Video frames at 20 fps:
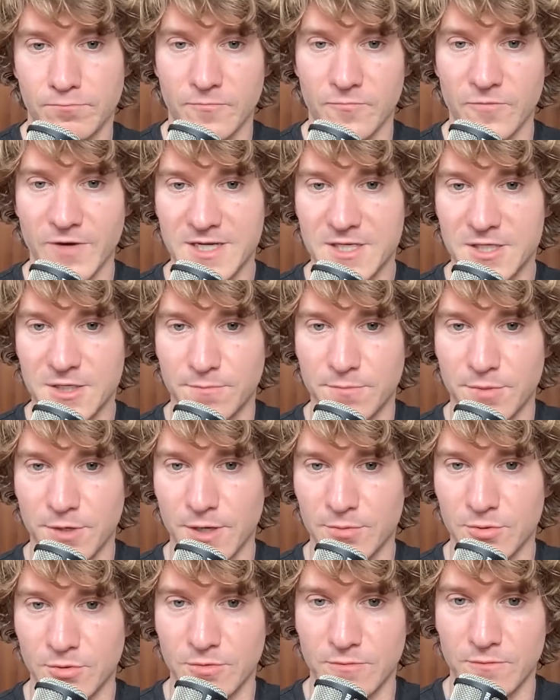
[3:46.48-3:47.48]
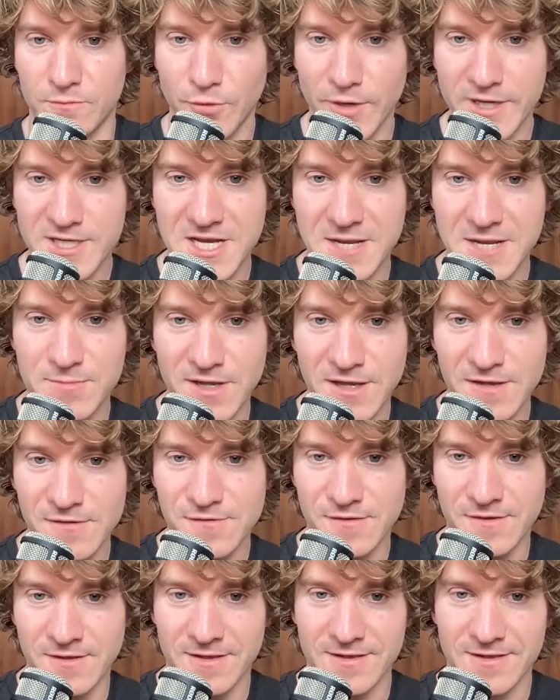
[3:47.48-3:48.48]
red to purple. Roy G.
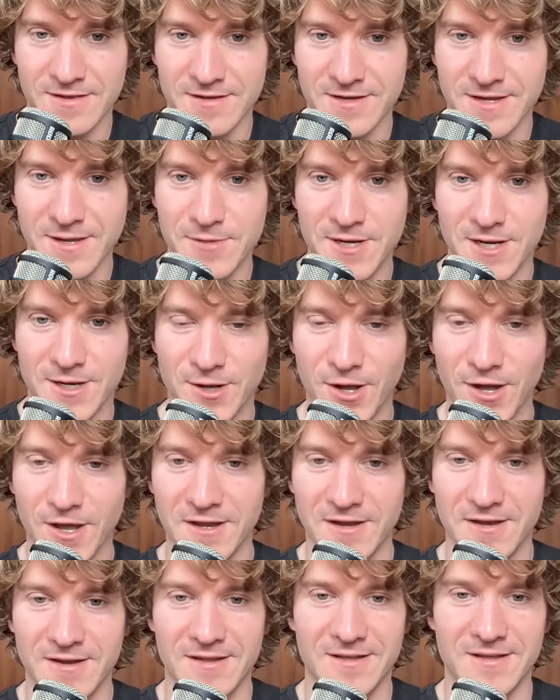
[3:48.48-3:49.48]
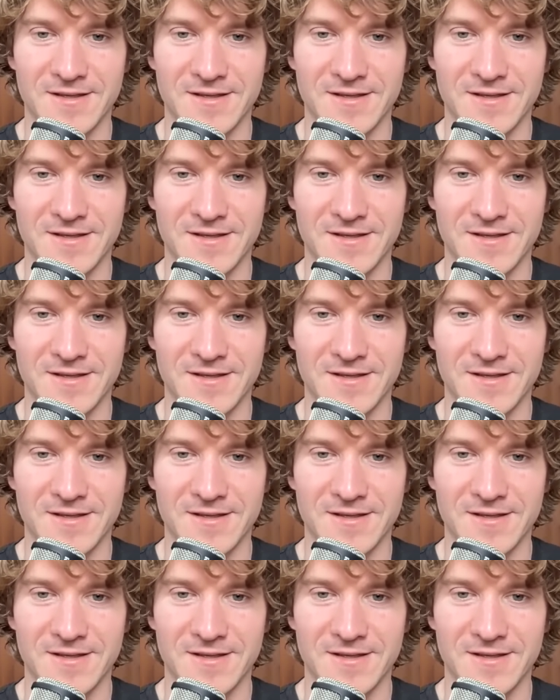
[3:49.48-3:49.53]
Biv coming in hot.